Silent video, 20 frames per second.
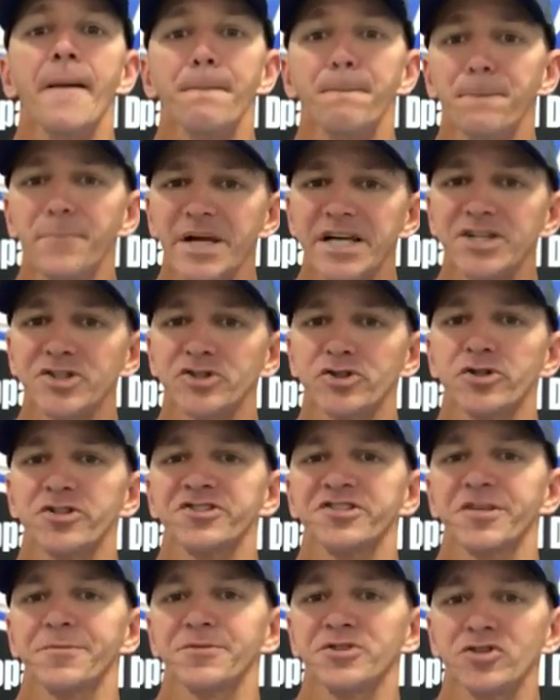Make sure to
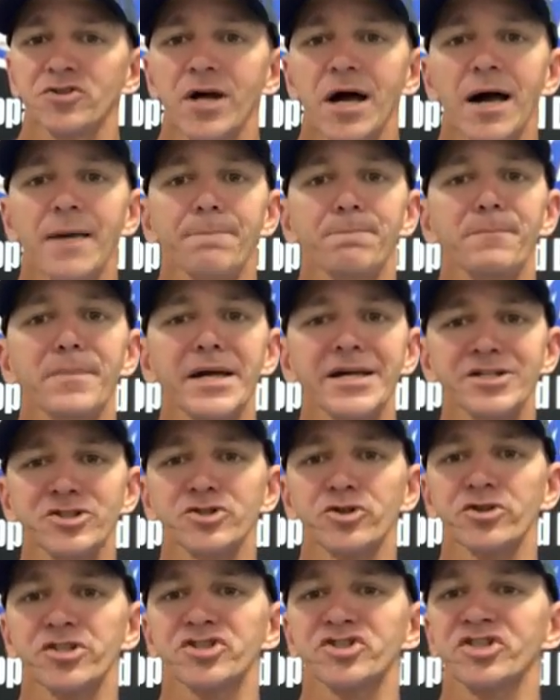subscribe, make
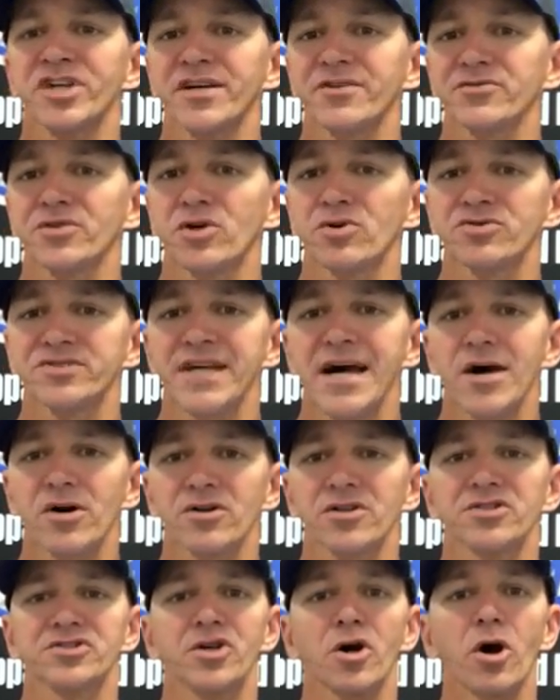sure to check those
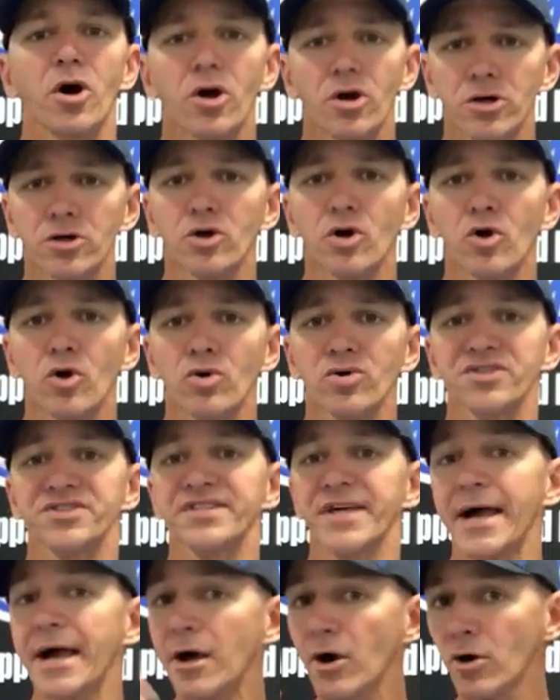out because our goal is
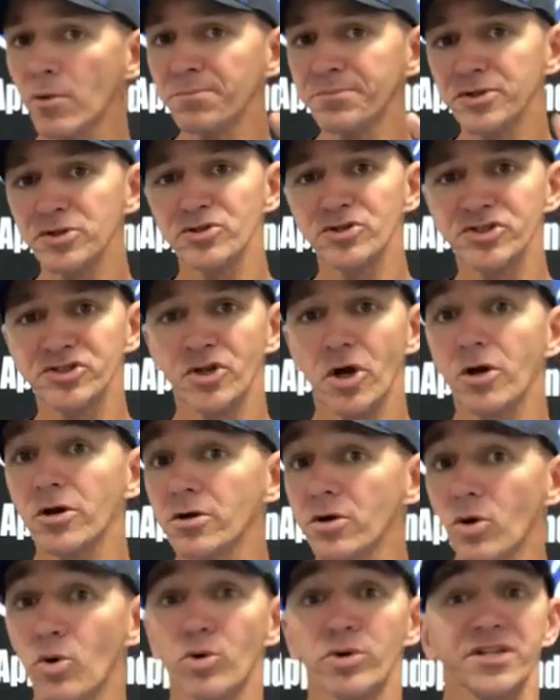to help you
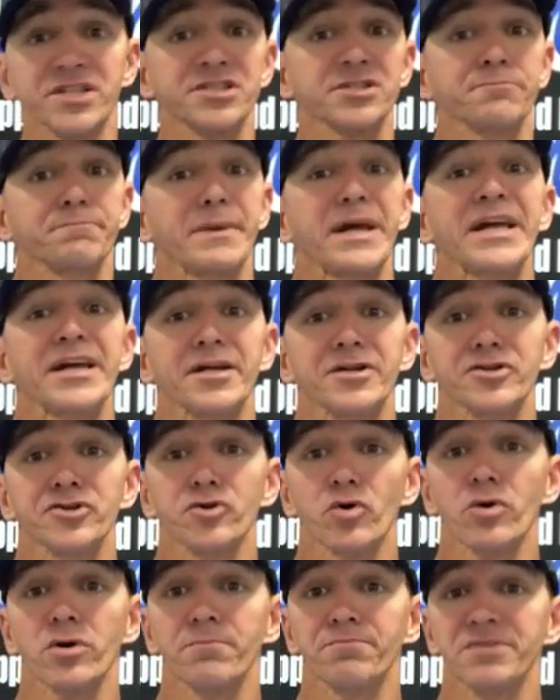start or expand
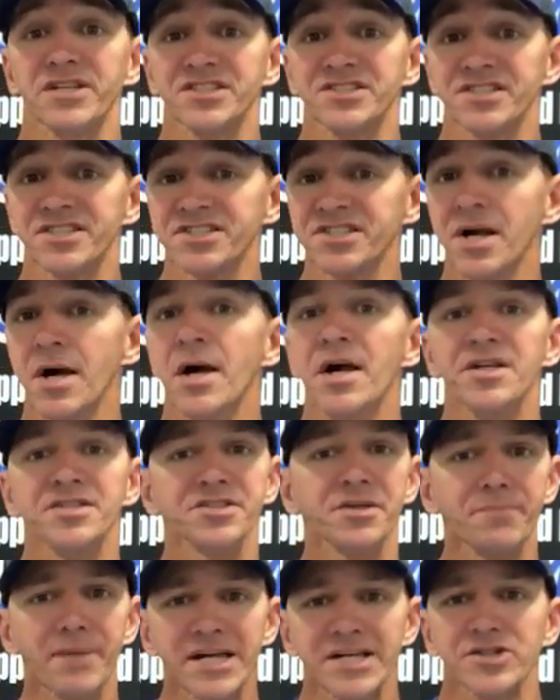your business
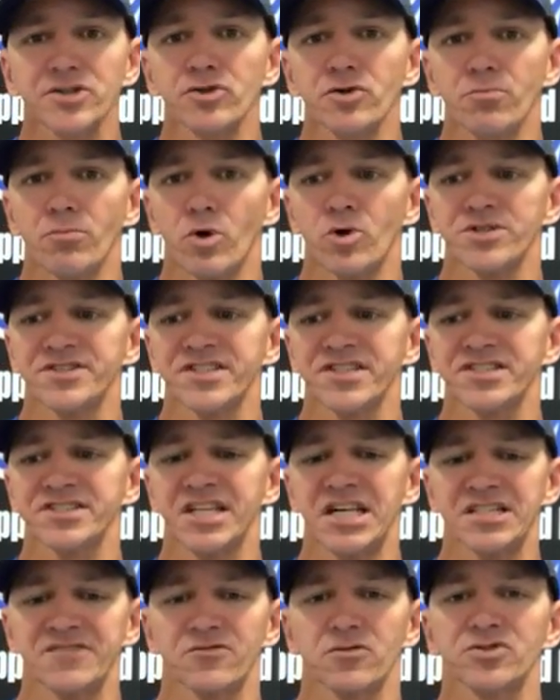to make you more
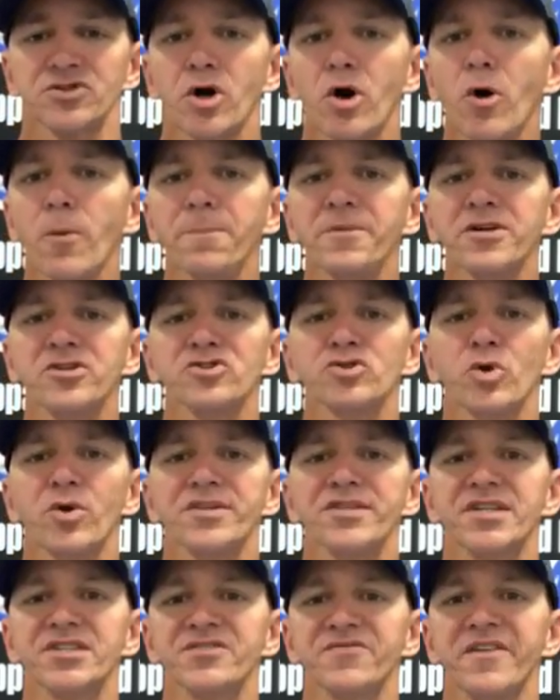successful. So hope you
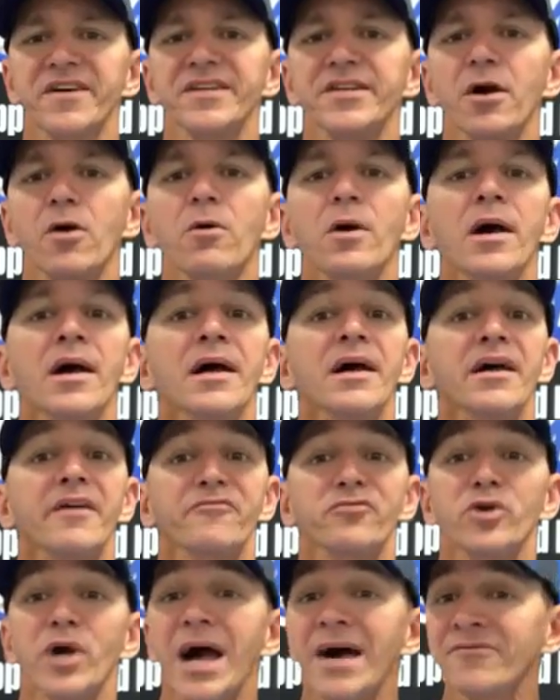enjoyed this video.
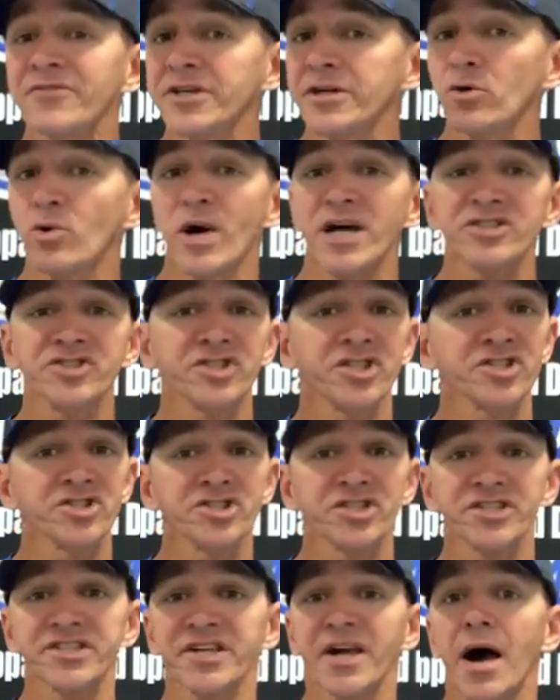If you have any questions,
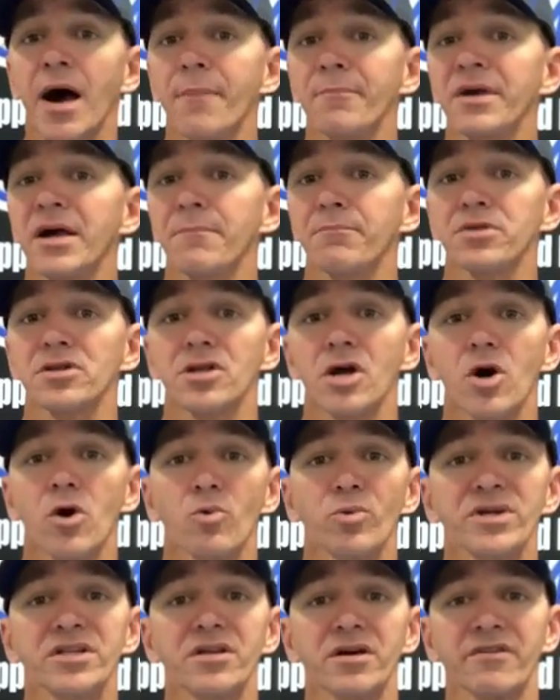just comment below
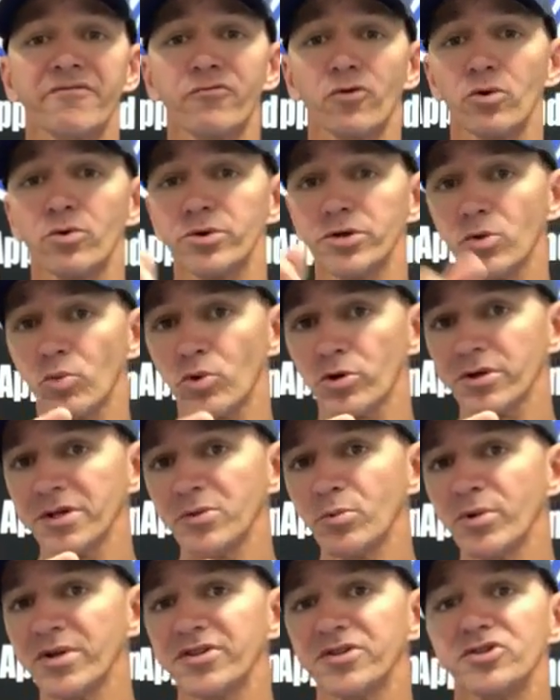and we look forward to
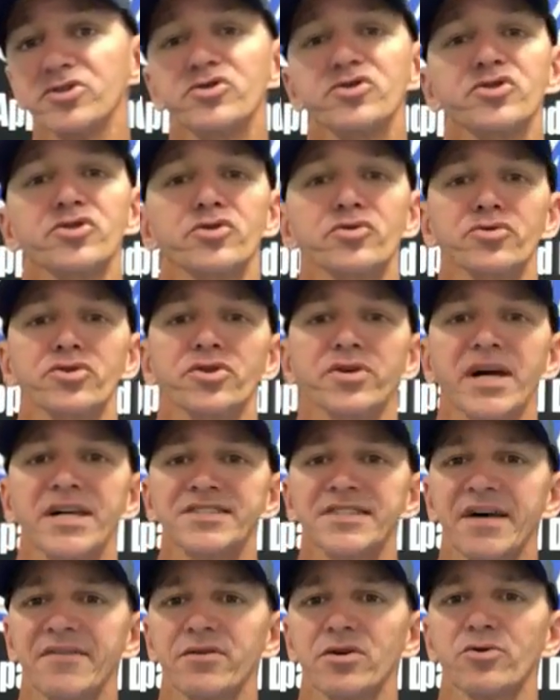working with you soon. You
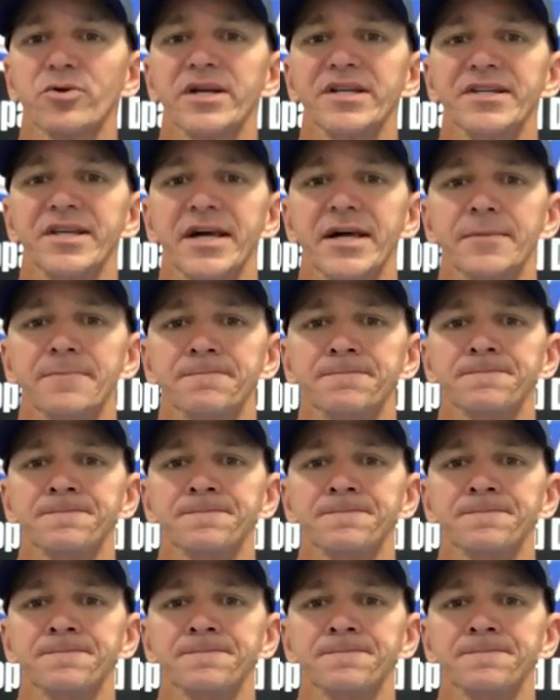guys have a great day.